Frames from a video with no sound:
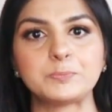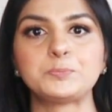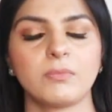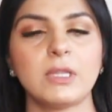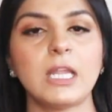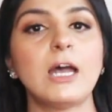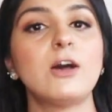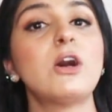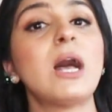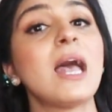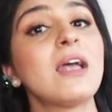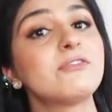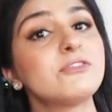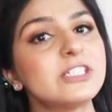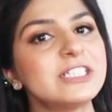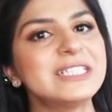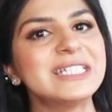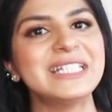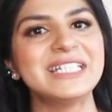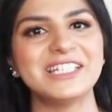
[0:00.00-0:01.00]
Now,
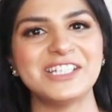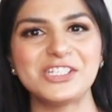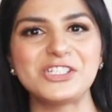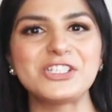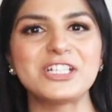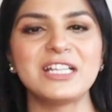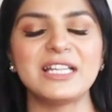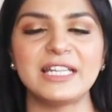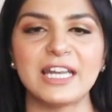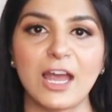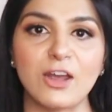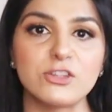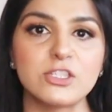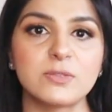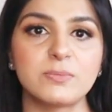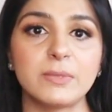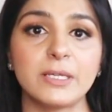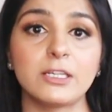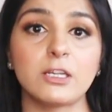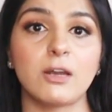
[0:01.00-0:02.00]
after the initial
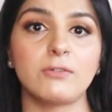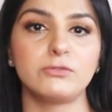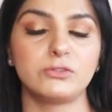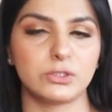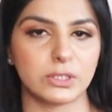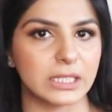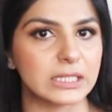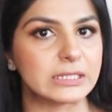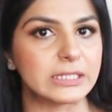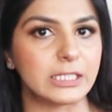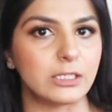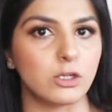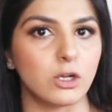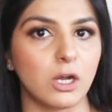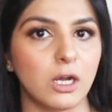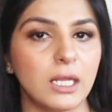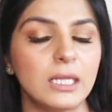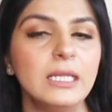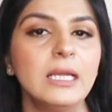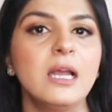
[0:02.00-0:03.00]
announcement of drug
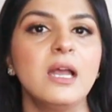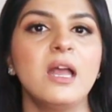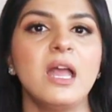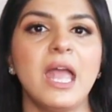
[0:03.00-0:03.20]
recall,